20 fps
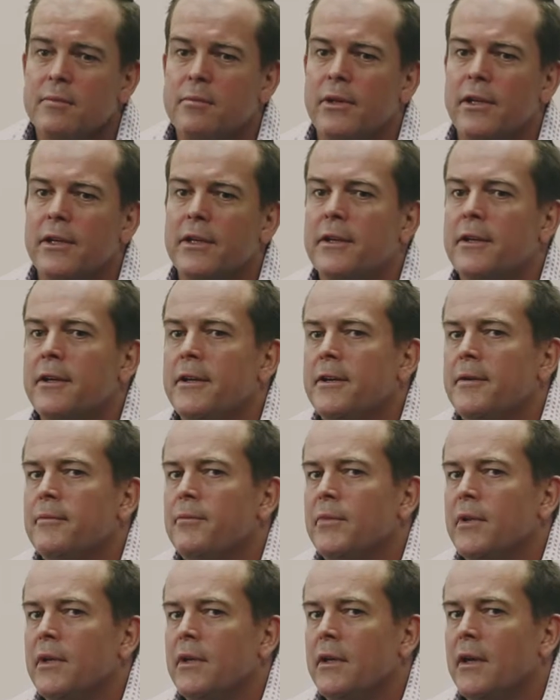But
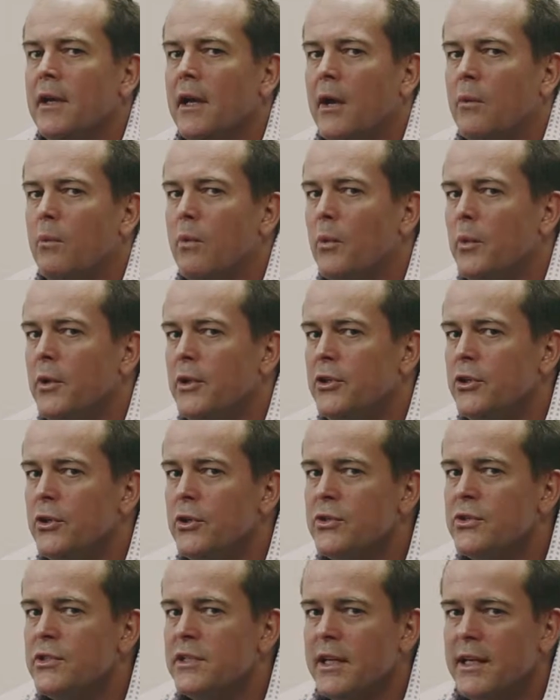what we
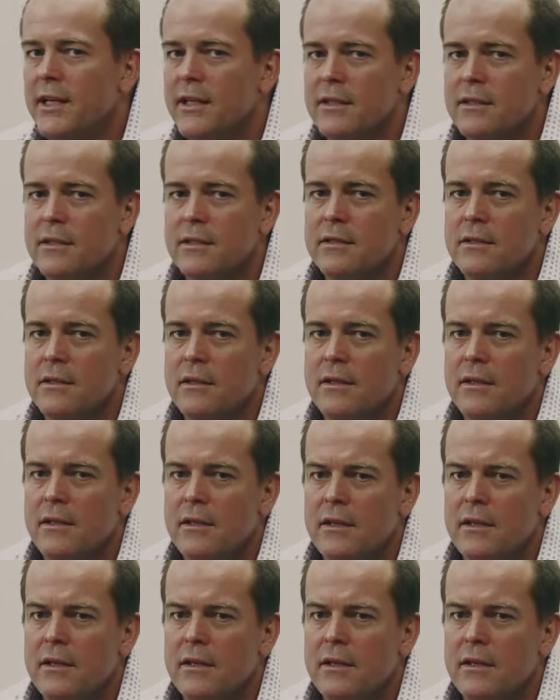do see is